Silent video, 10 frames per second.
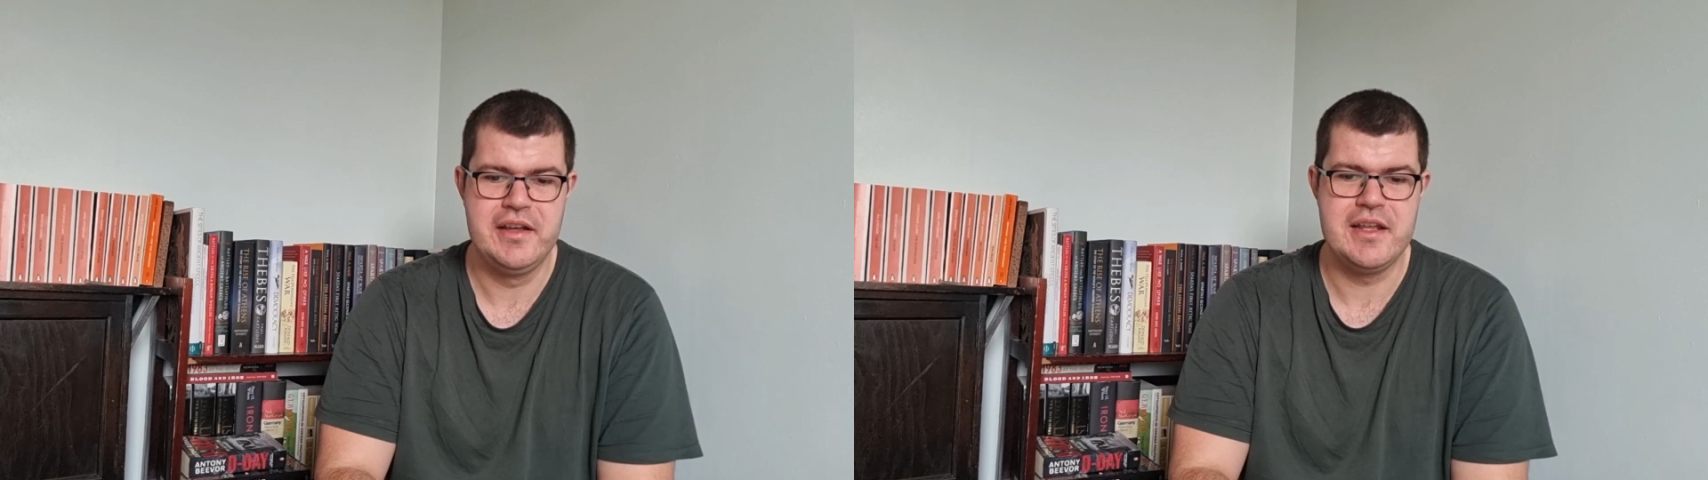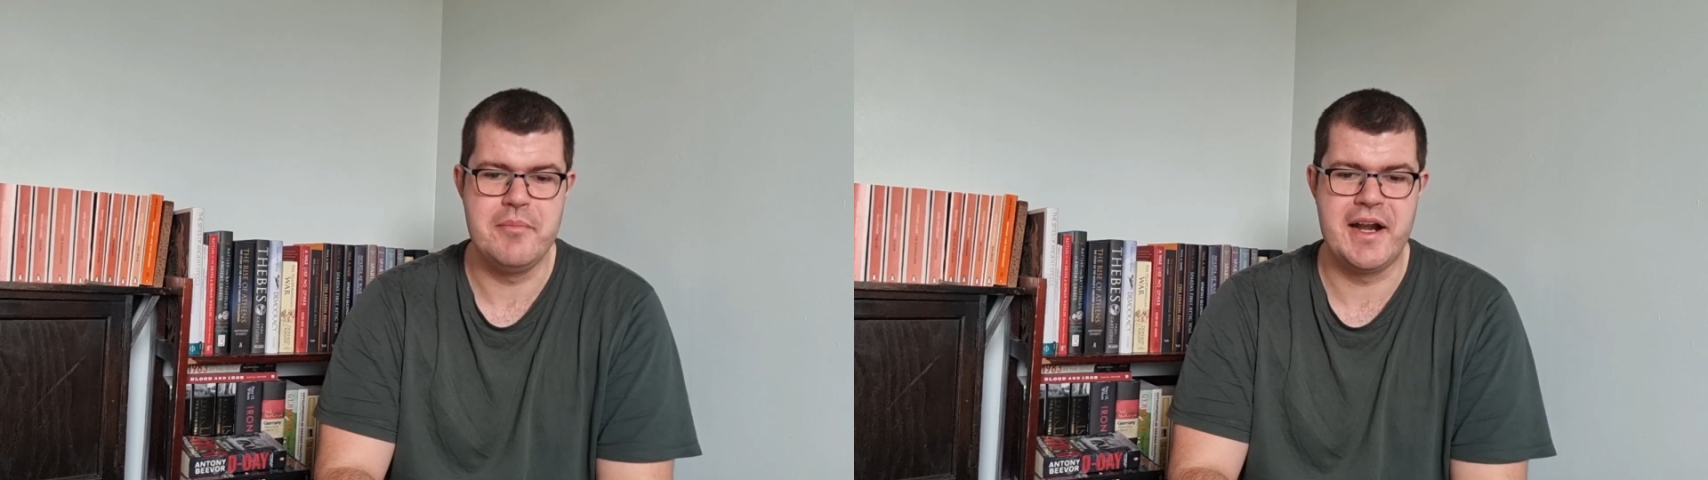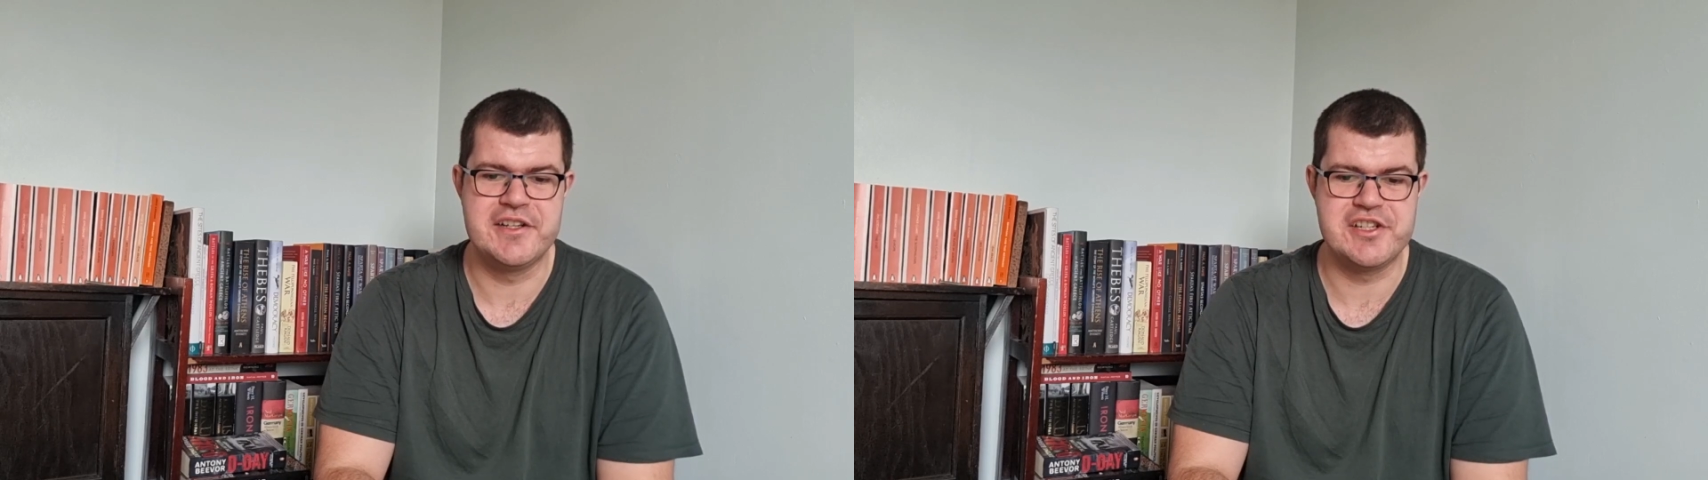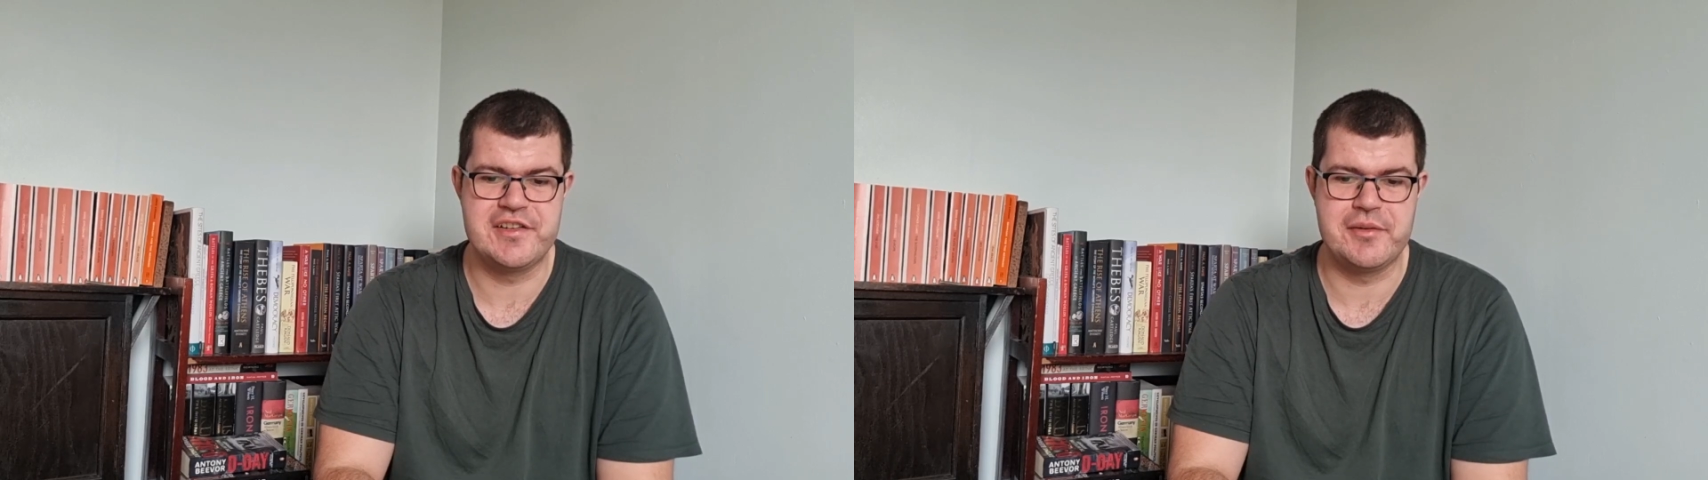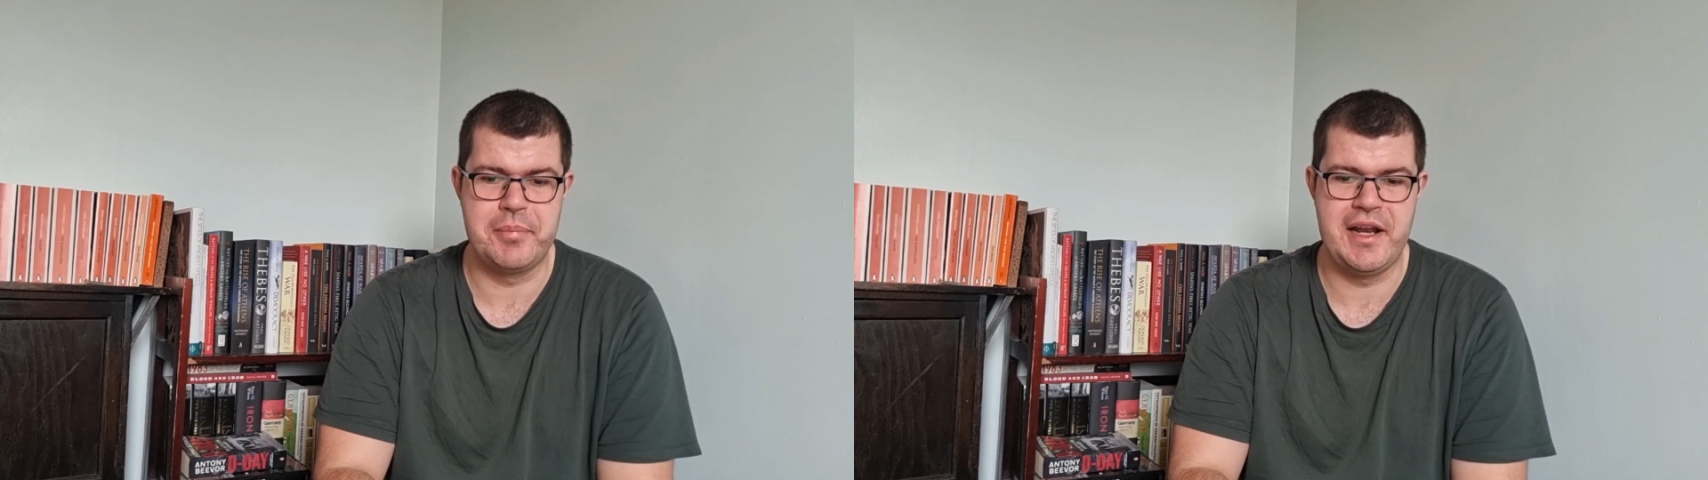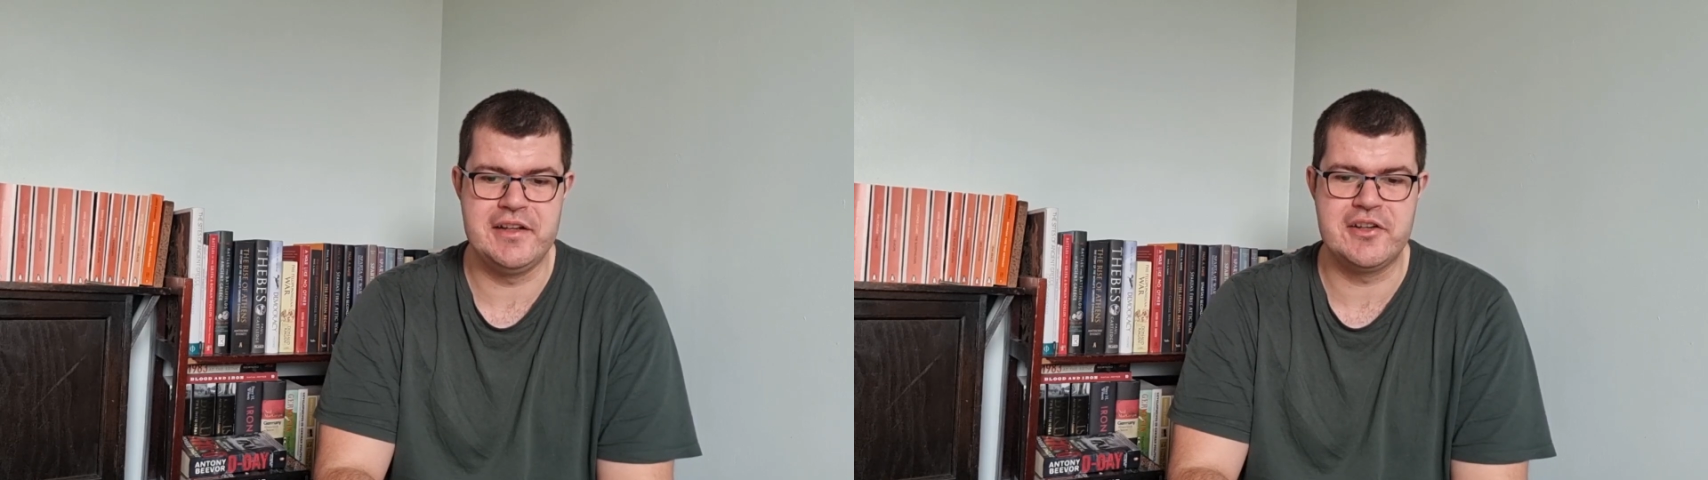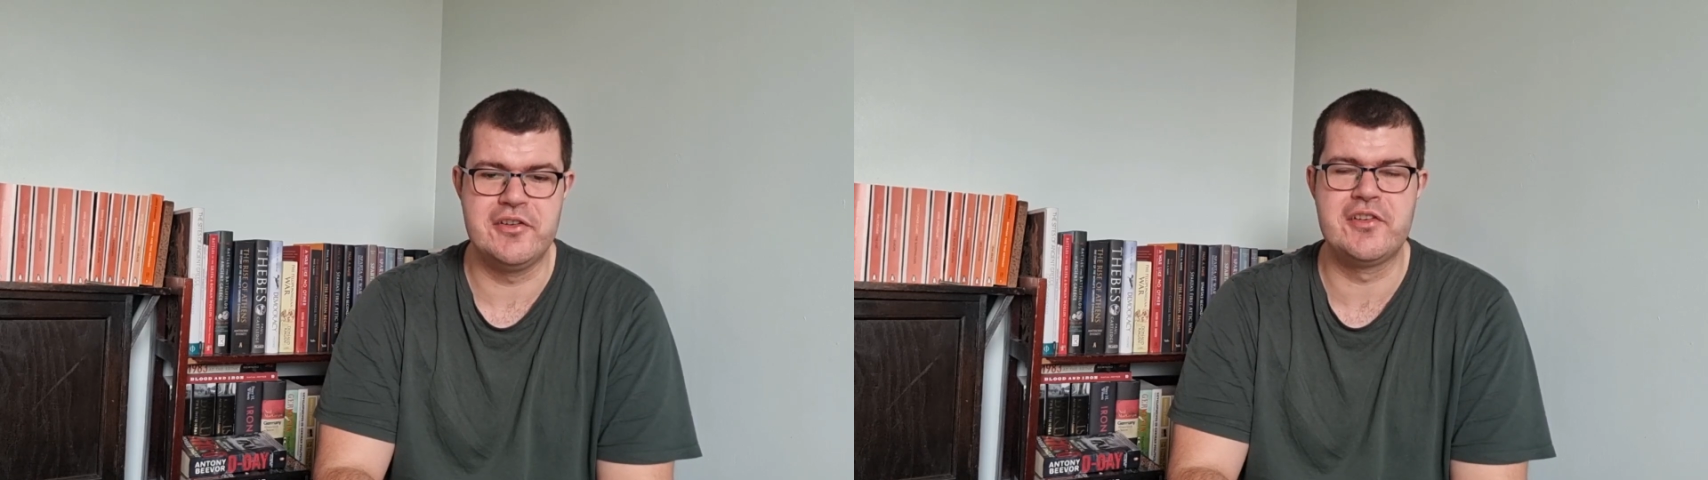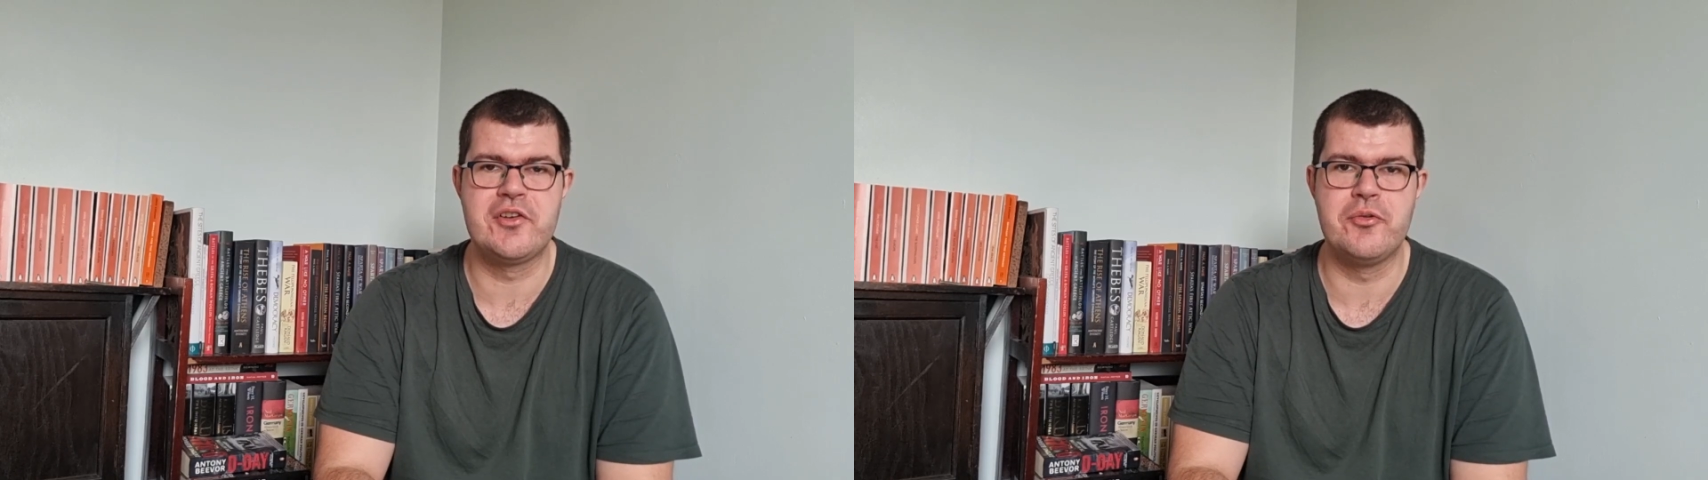He manages to blend
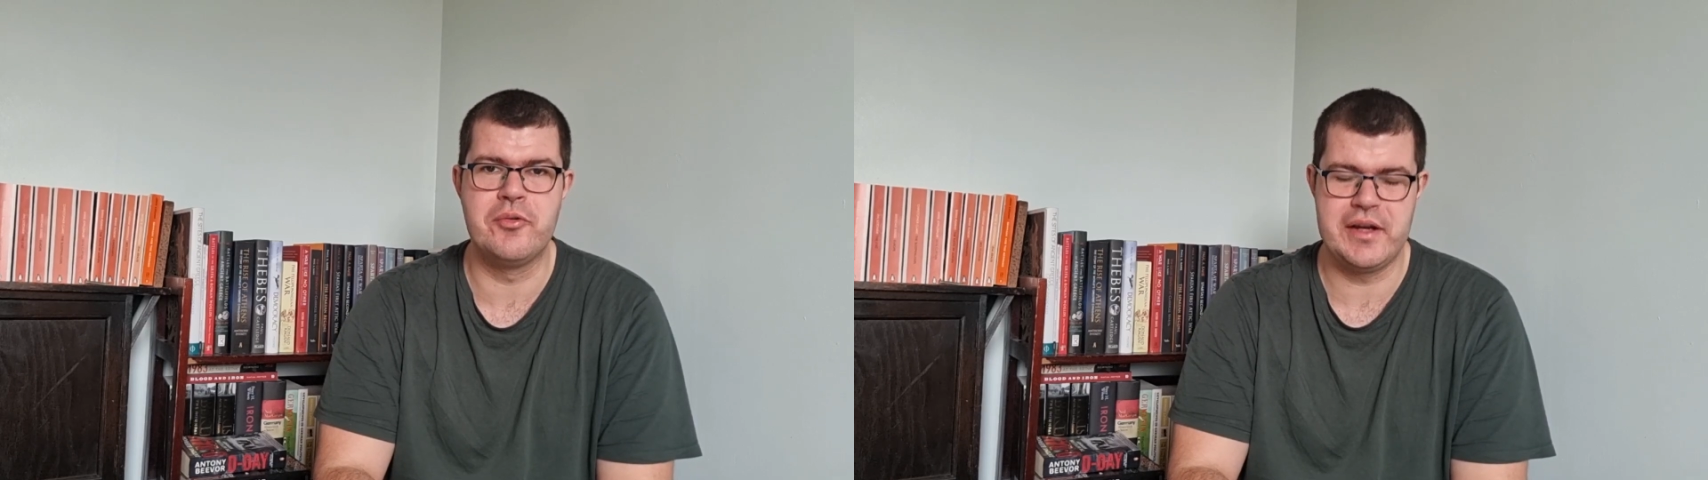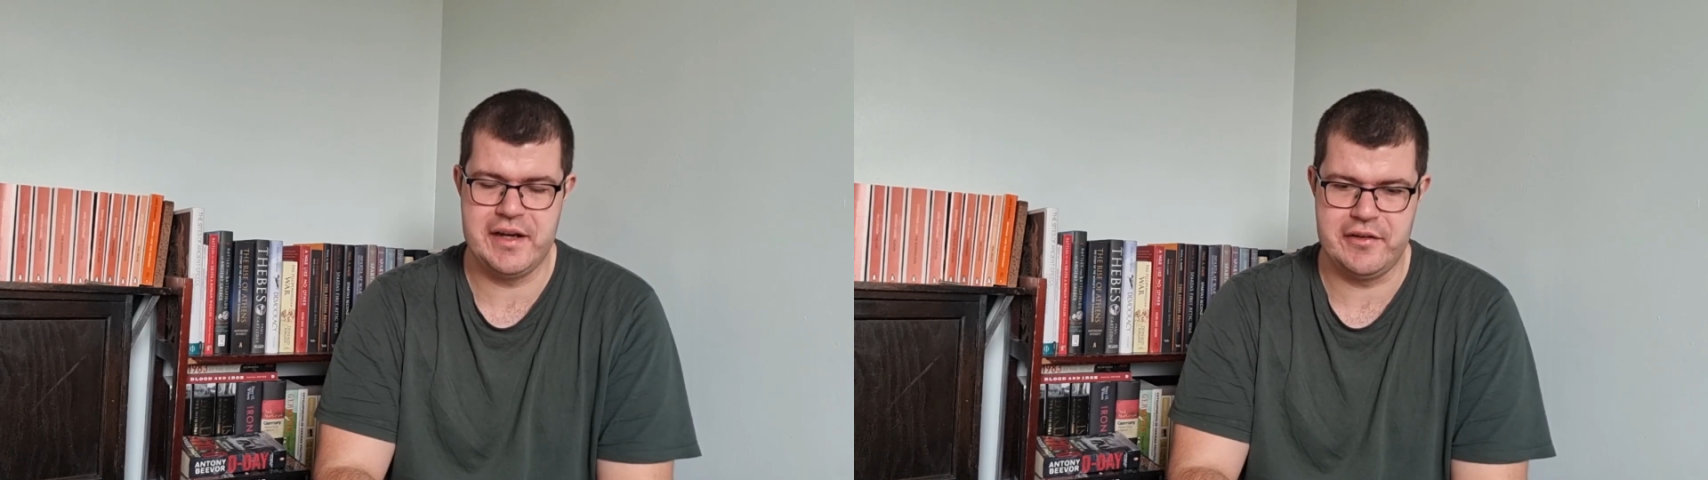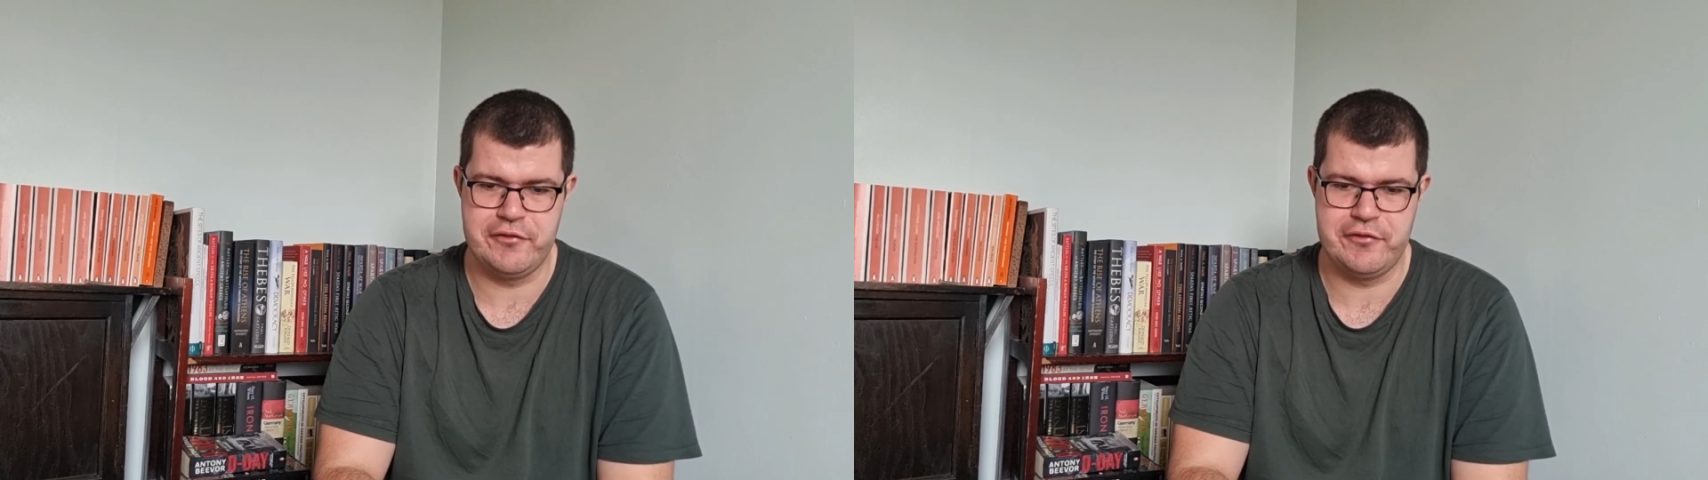good story and